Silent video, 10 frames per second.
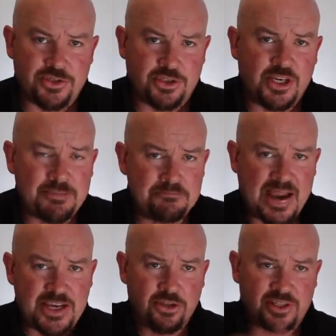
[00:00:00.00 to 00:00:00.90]
You can
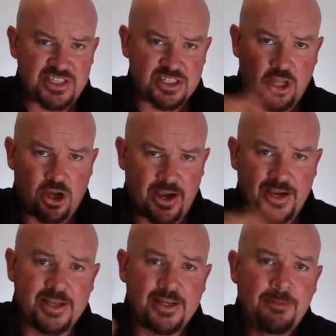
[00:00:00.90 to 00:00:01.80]
manually
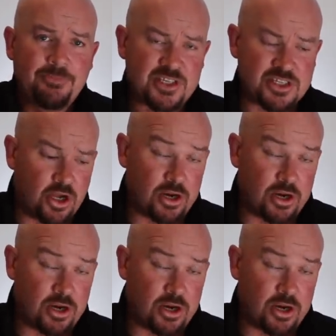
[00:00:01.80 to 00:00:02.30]
slide the slide,